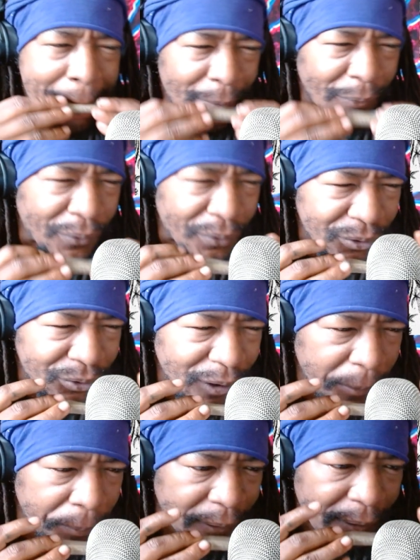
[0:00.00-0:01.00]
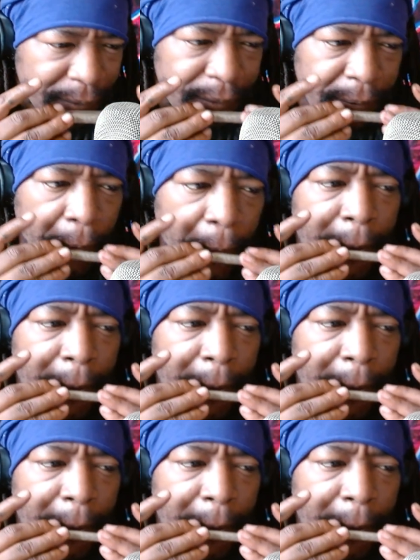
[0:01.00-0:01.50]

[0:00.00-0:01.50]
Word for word: We're gonna try to pronounce it though.